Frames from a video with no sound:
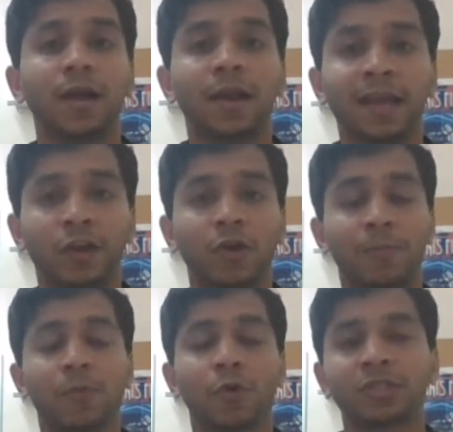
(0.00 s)
like you know
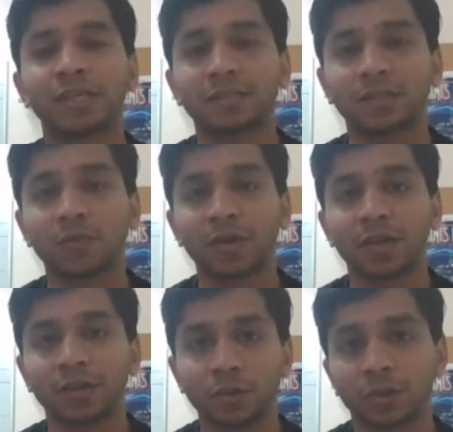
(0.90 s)
approach this the way
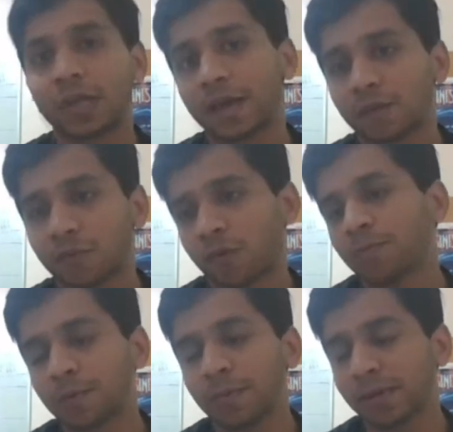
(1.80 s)
you think would
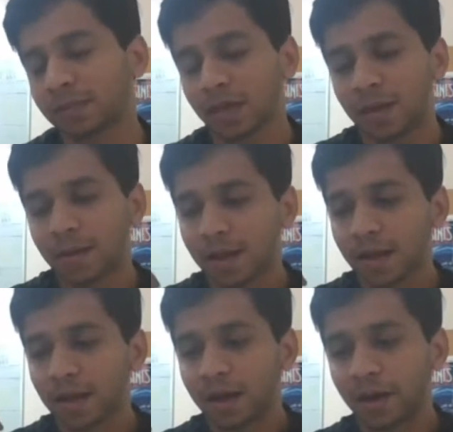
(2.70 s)
be best
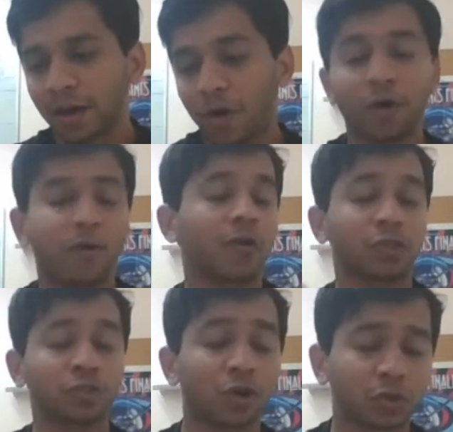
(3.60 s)
uh, or
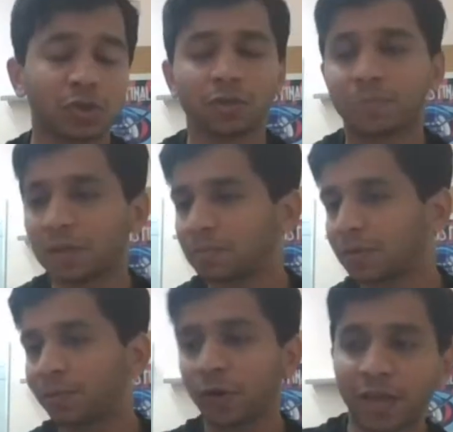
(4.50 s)
also talk to other
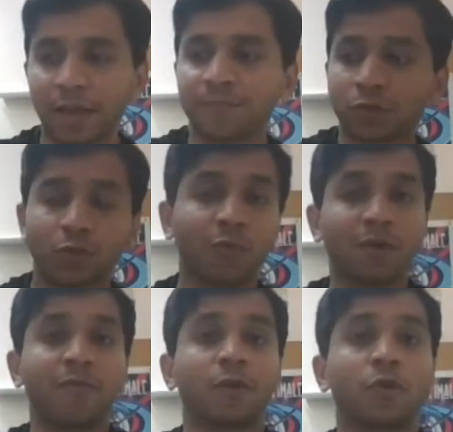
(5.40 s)
people. But okay, so
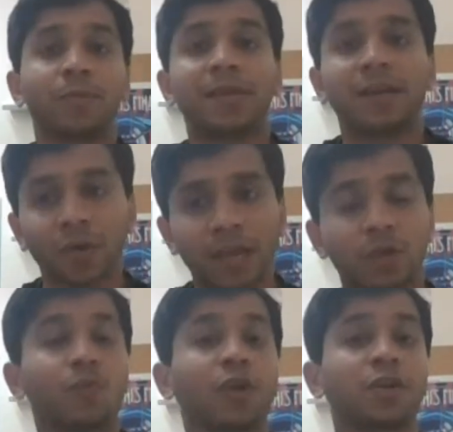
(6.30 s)
one way could be that okay,
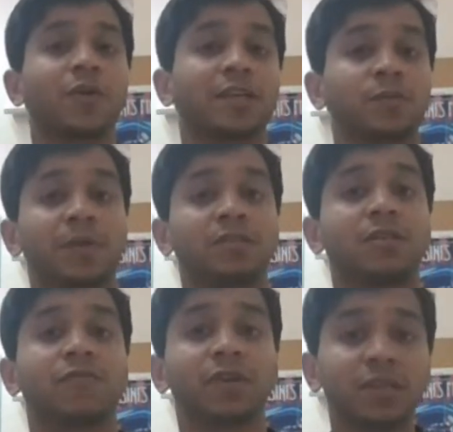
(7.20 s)
you wanted to experience
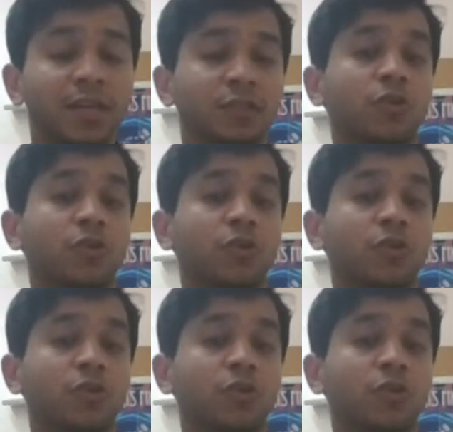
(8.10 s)
different things,